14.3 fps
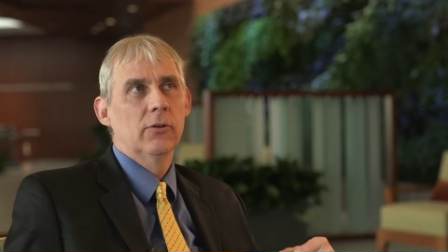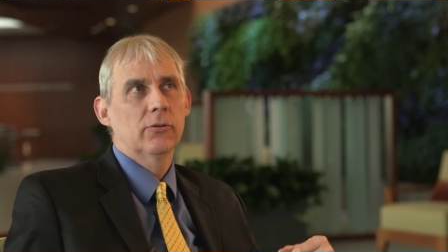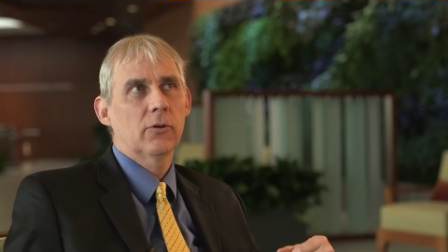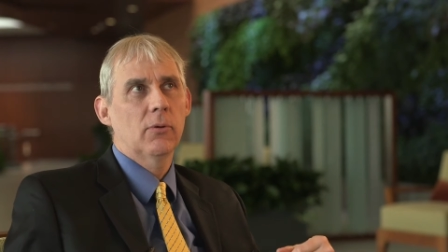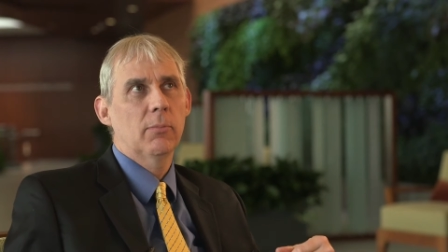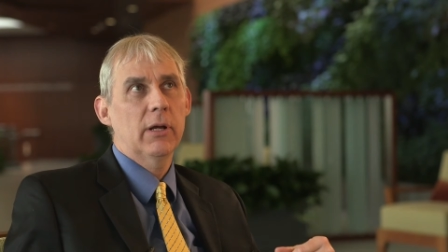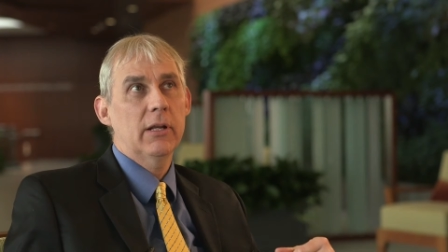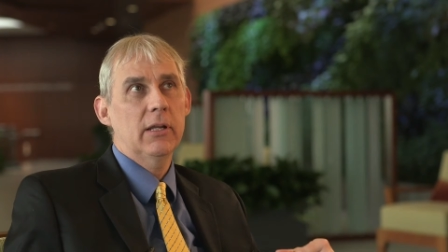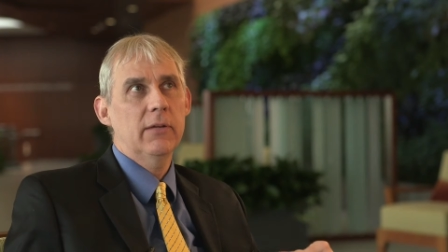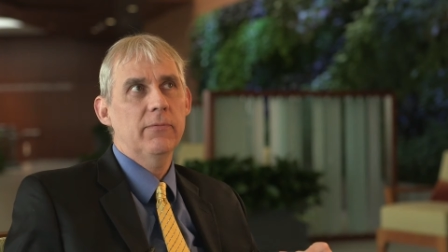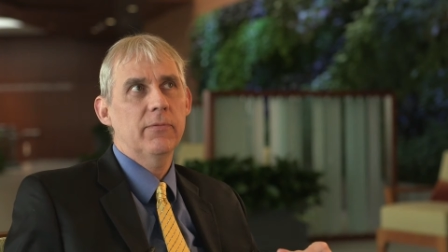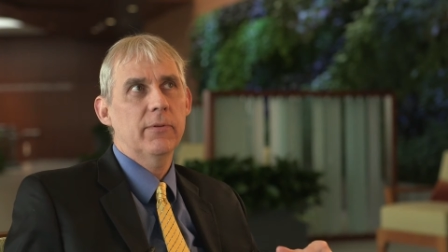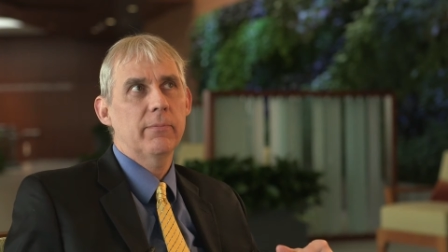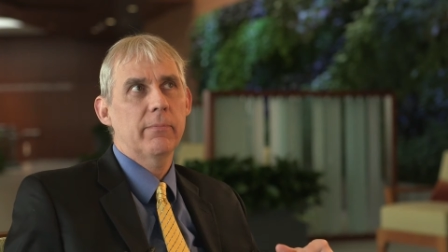So, but
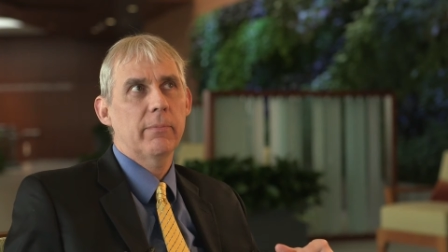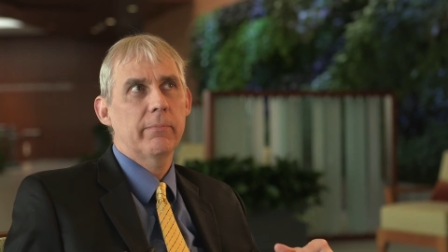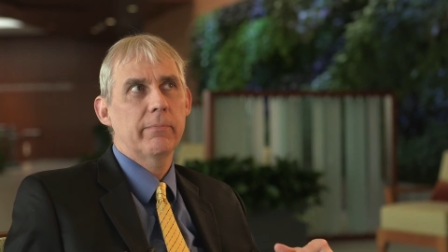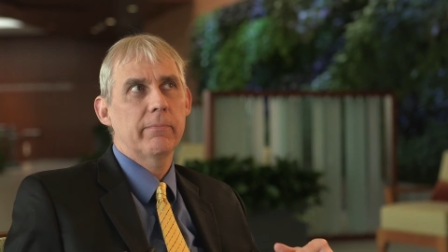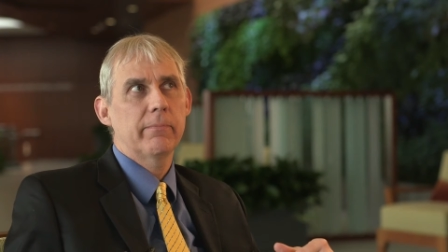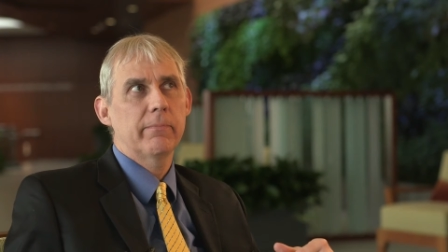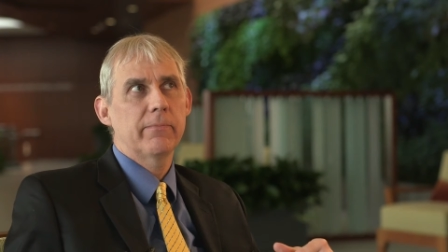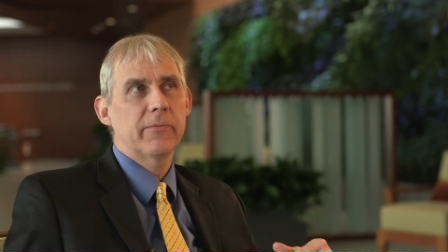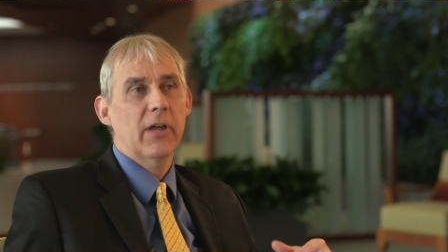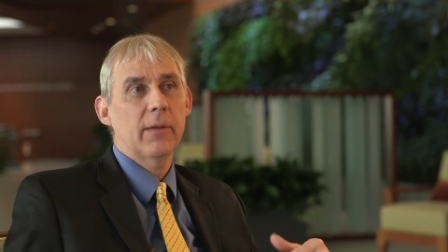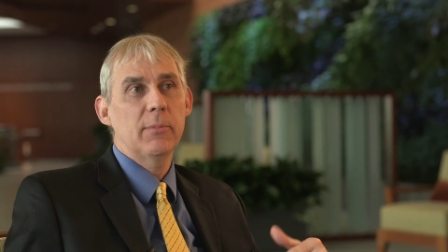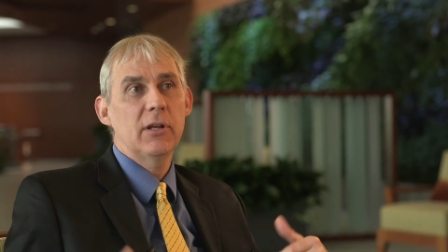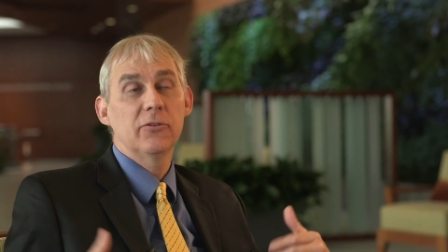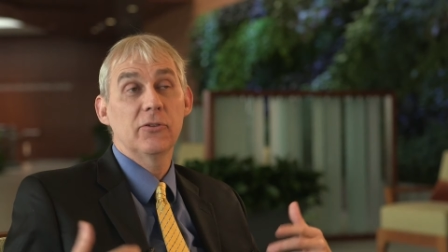if the
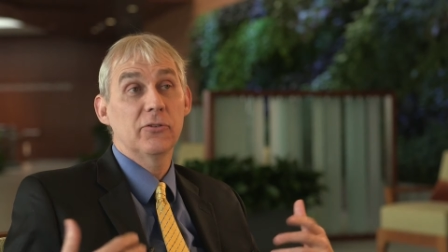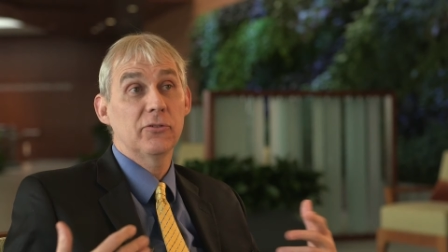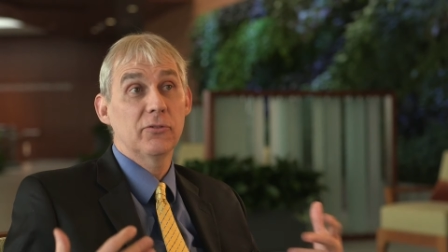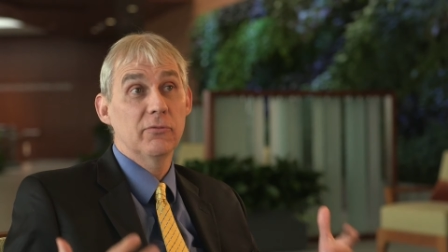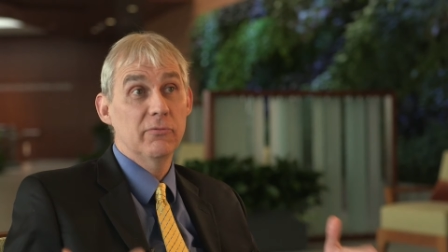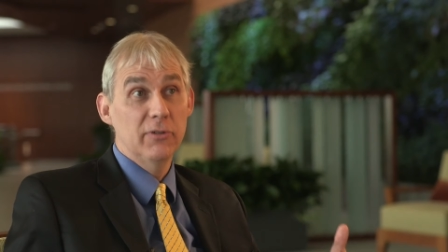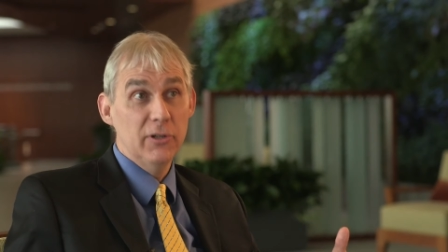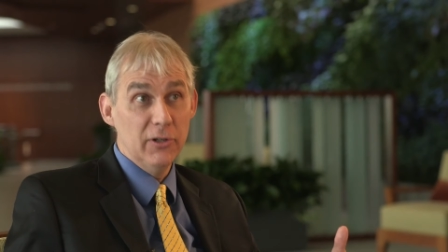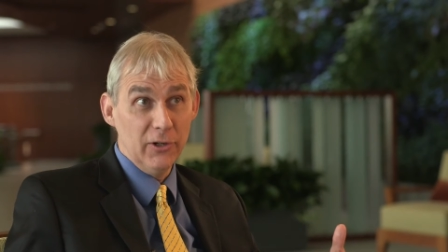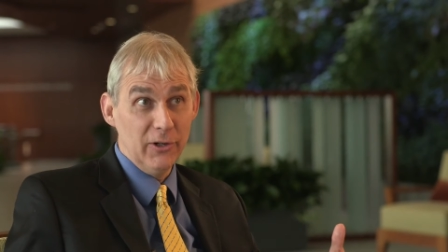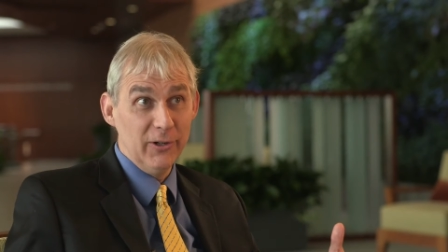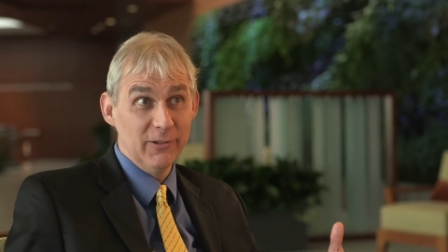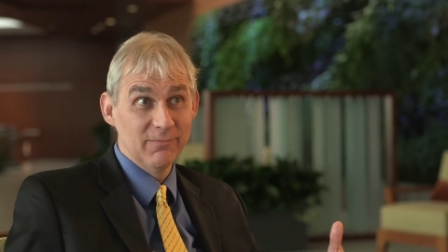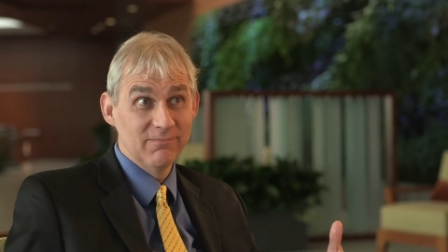diabetes is
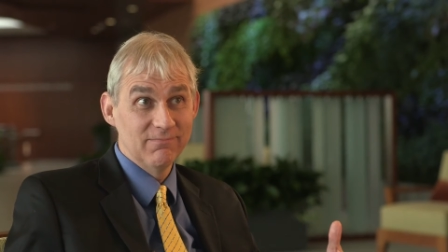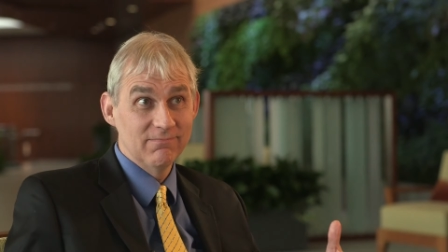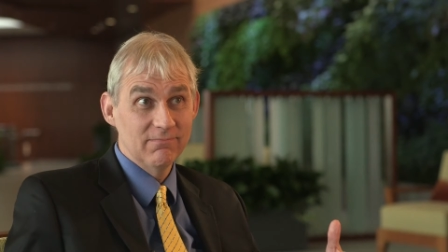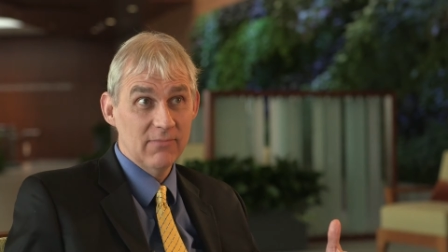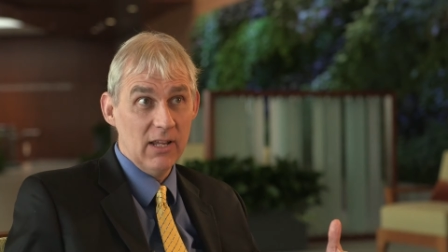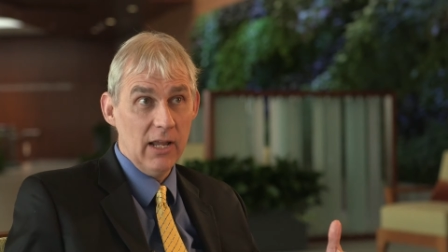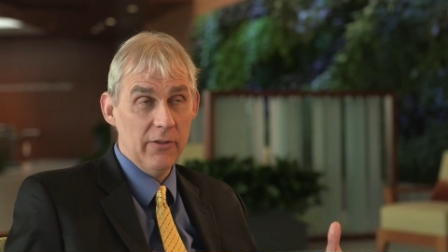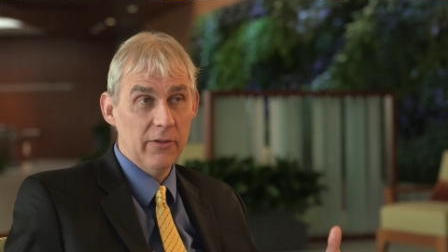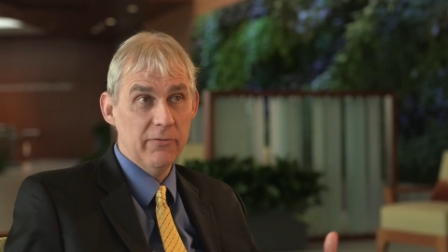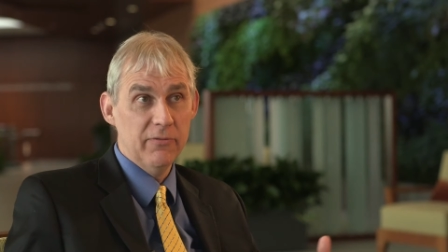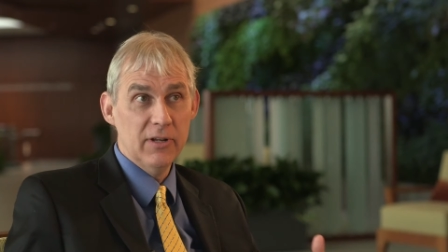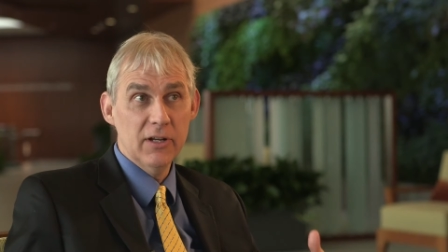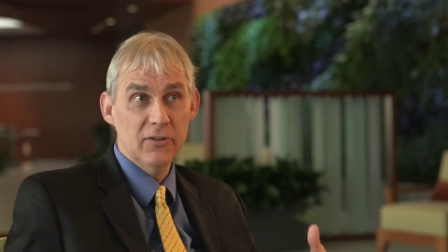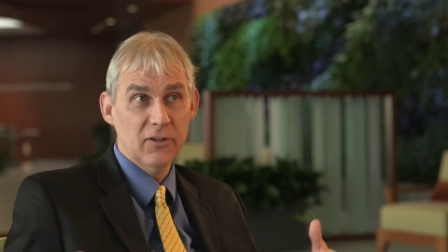severe and the
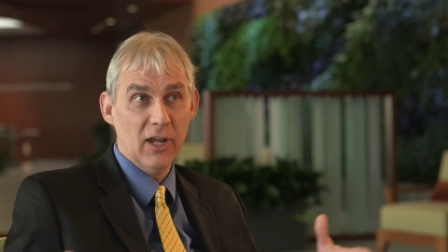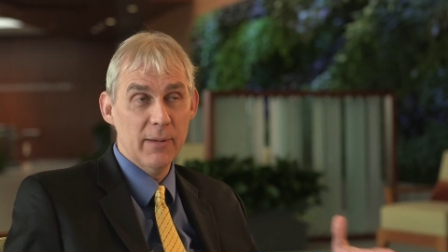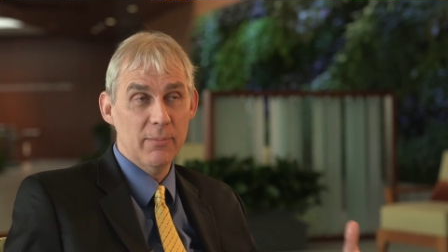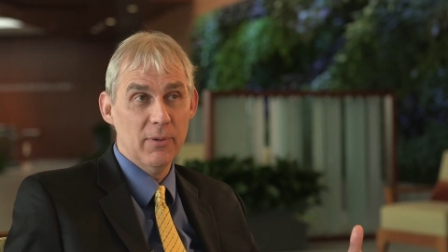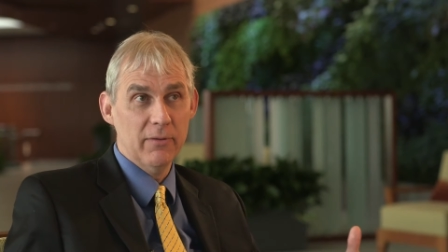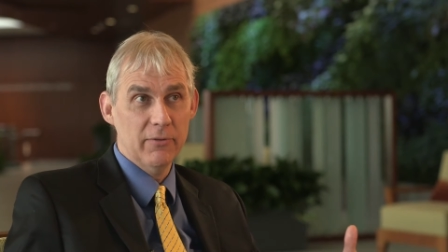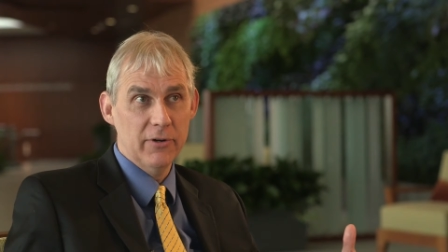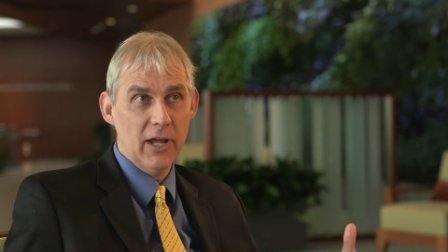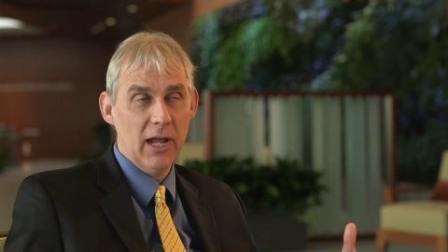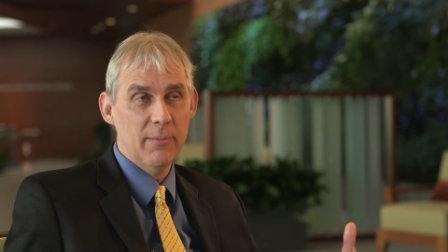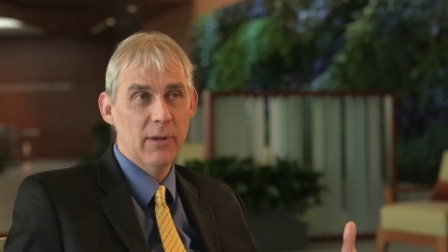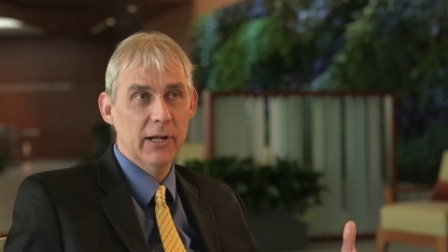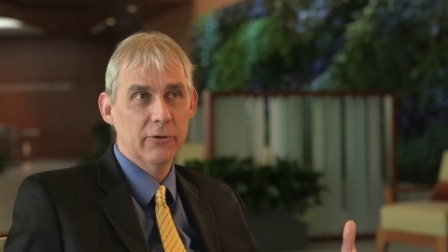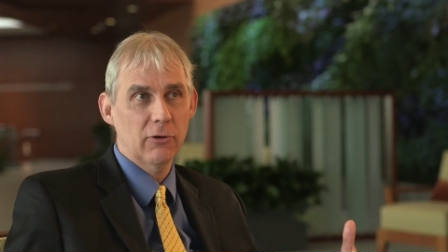phenotype of a
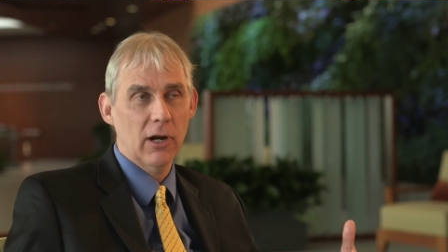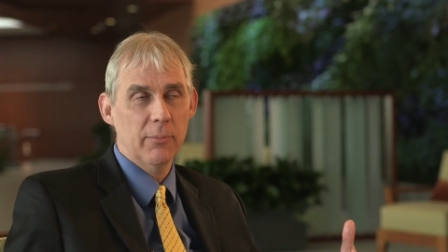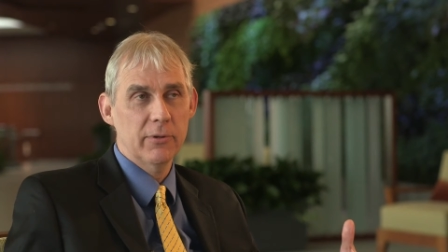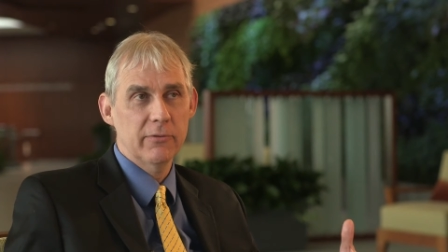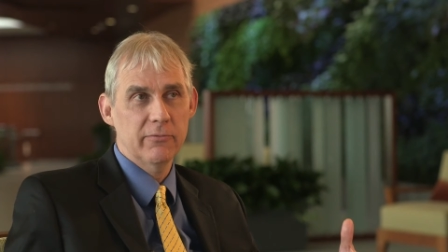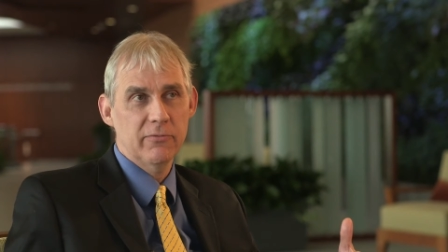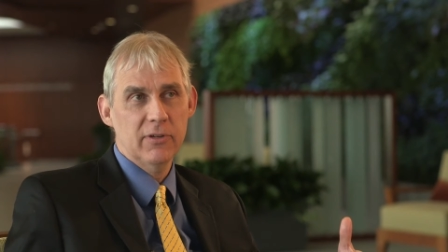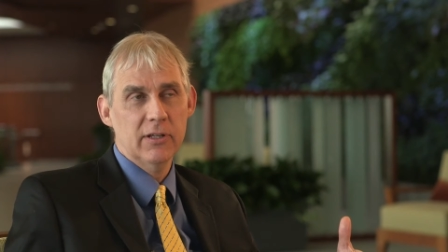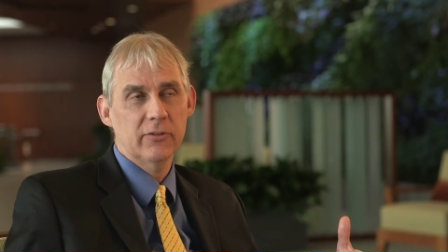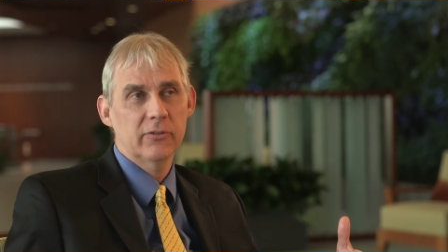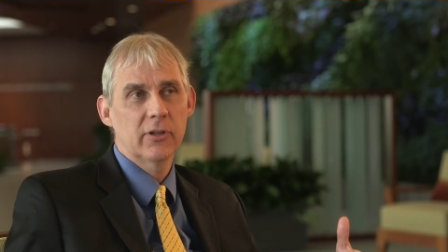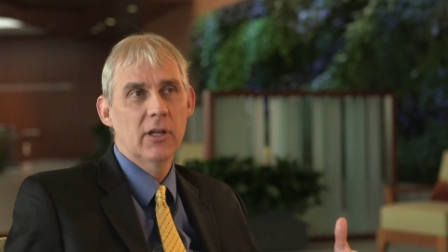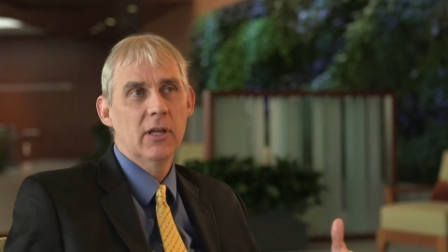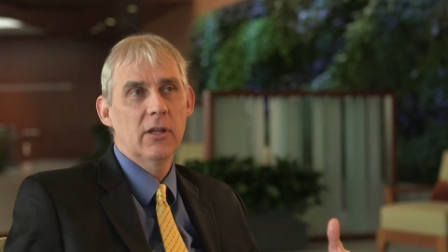diabetic neuropathy
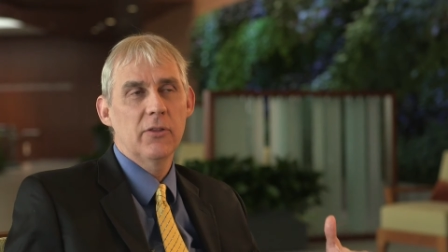fits,